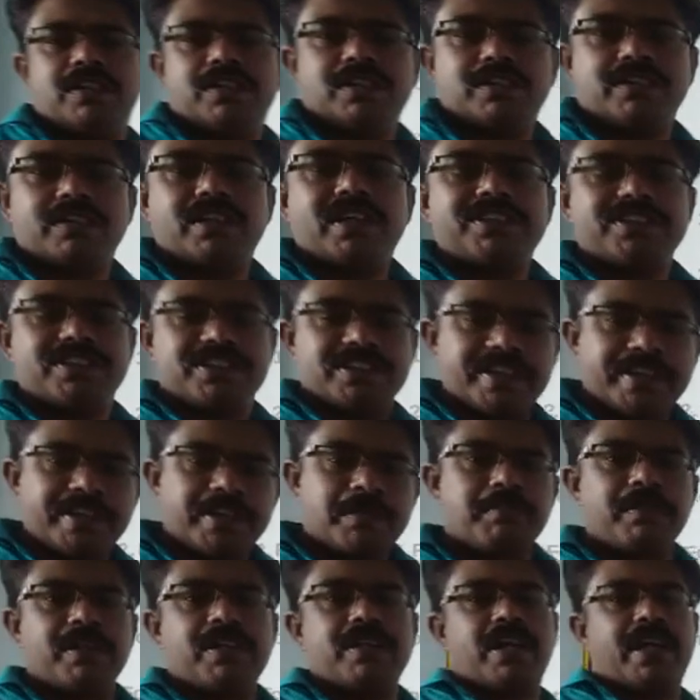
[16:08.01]
That
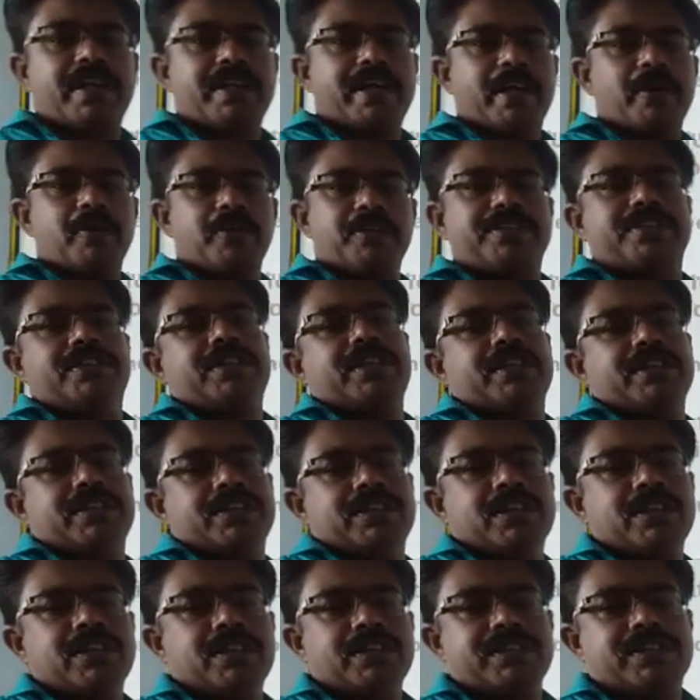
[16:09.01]
statement that cannot
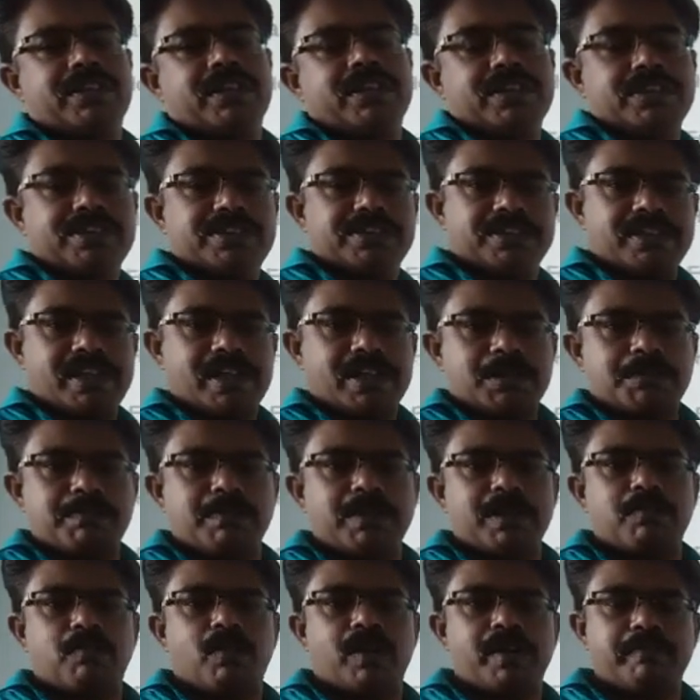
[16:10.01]
change. Certain
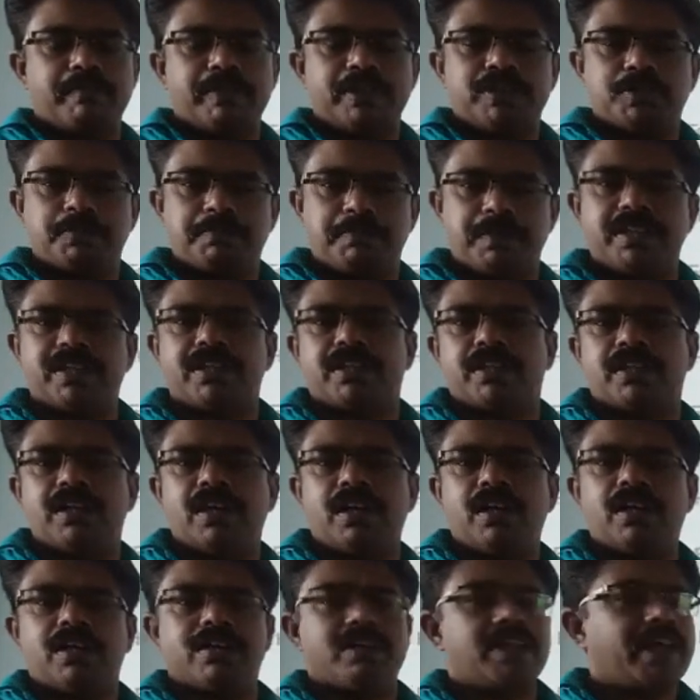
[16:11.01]
statement what we
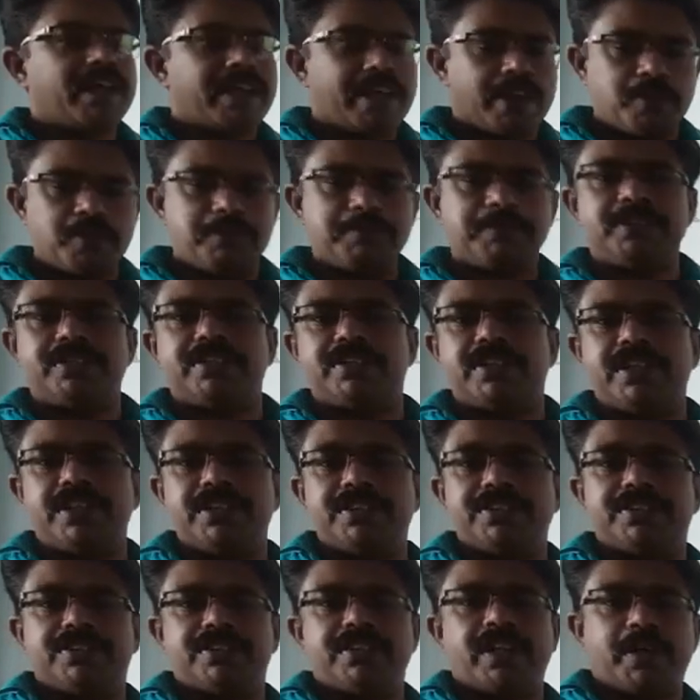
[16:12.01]
speak that cannot be
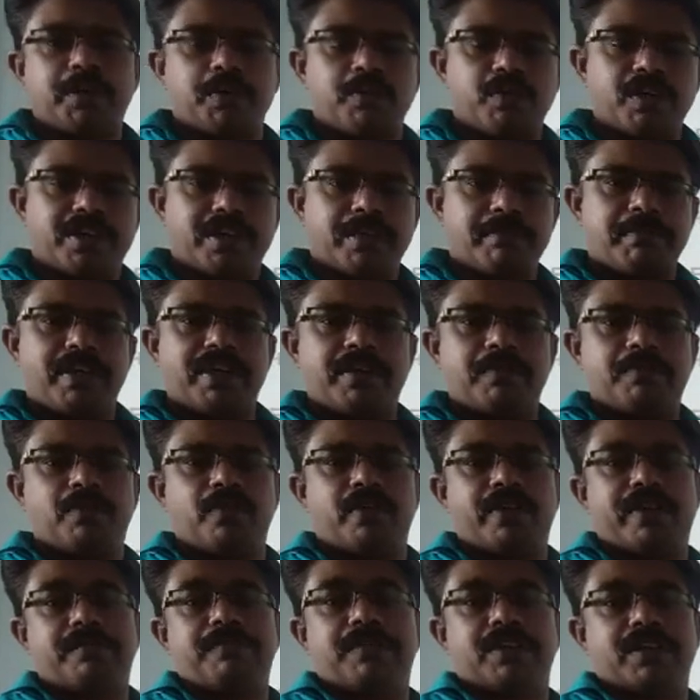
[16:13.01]
changed, that will remain
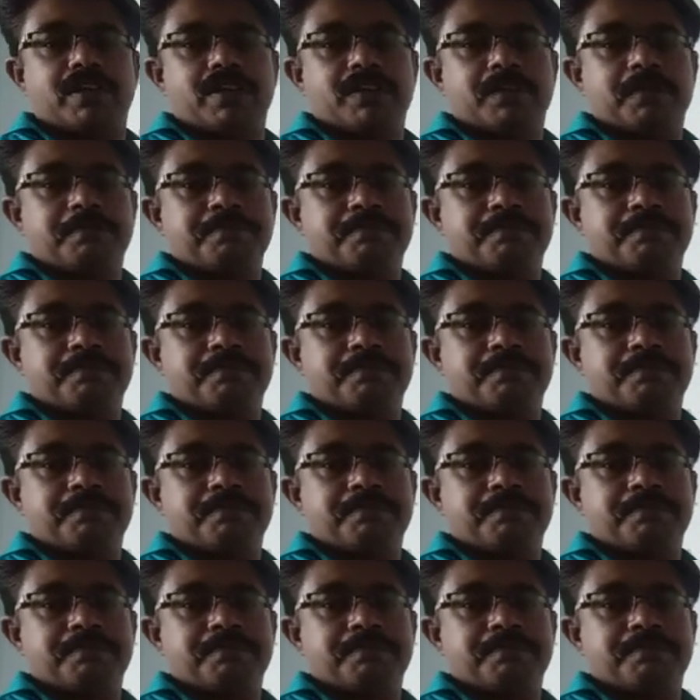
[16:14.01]
forever.